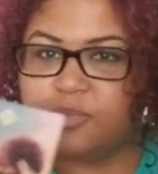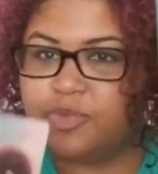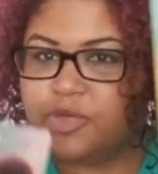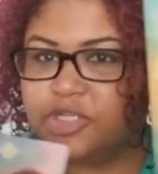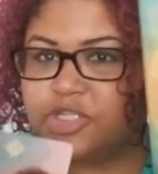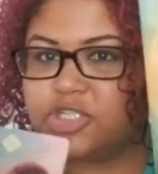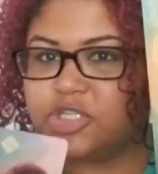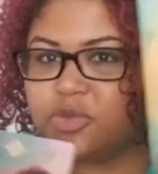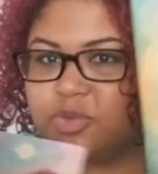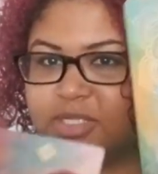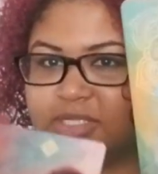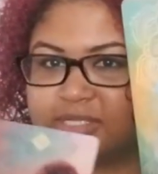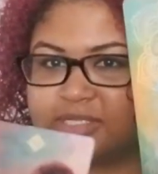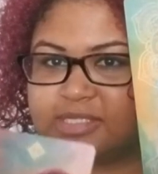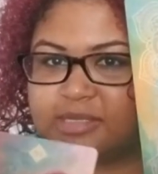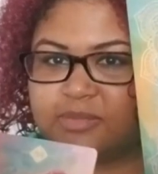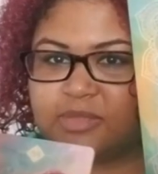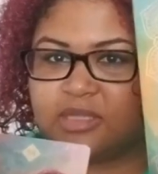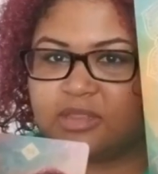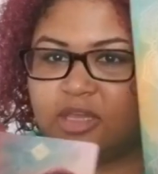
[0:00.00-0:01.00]
push you into
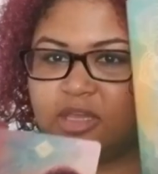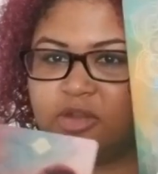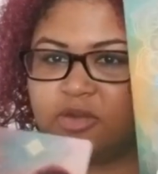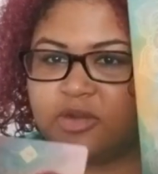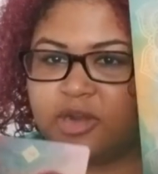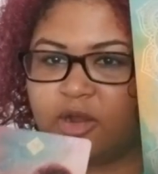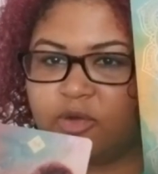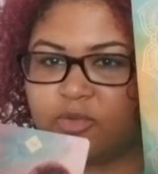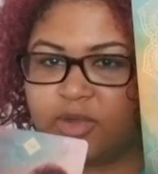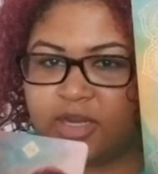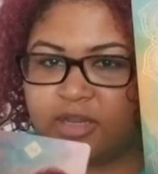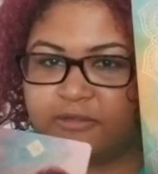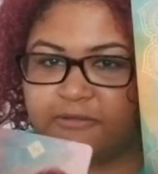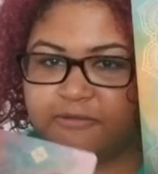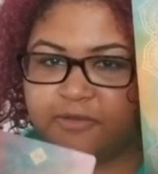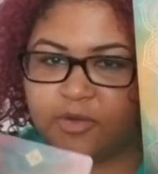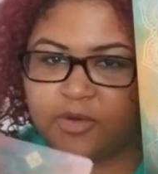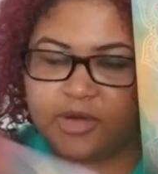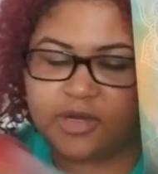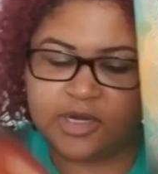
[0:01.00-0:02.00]
something that you're not ready
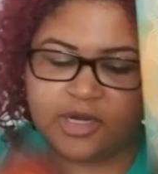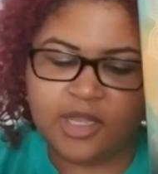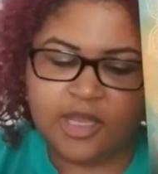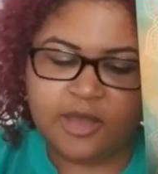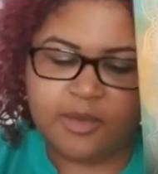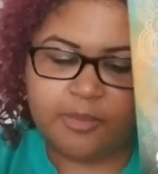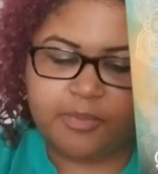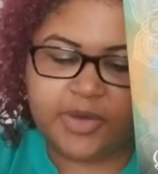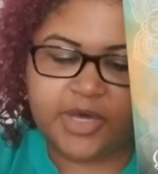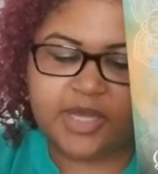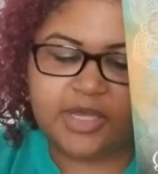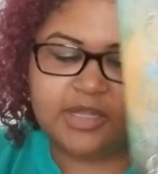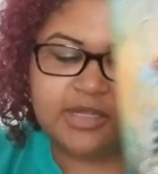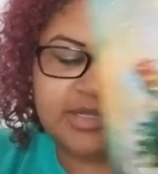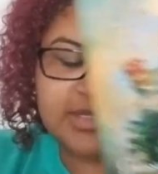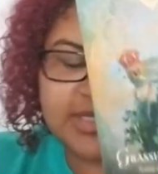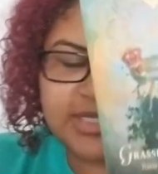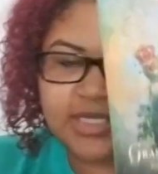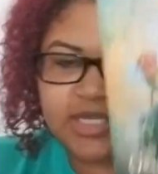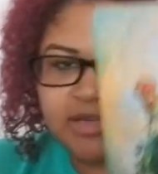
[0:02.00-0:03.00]
for,
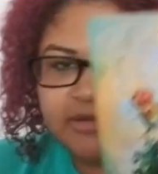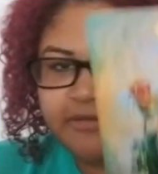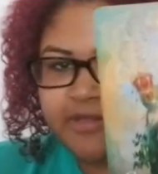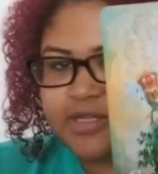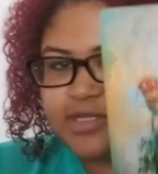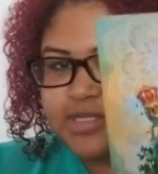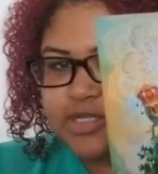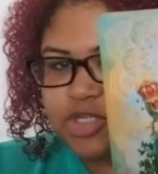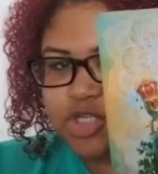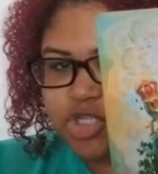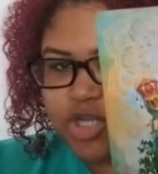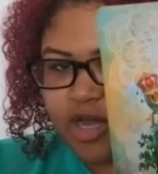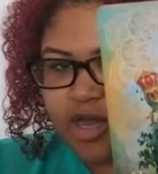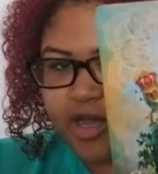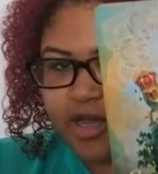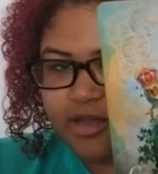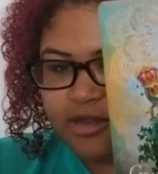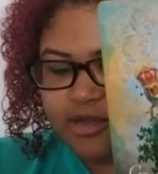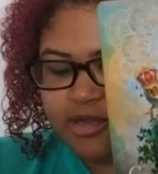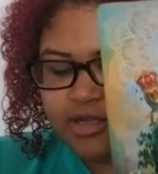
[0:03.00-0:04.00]
but to give this a
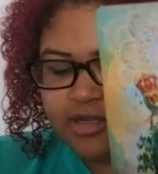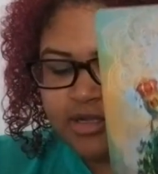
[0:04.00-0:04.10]
shot,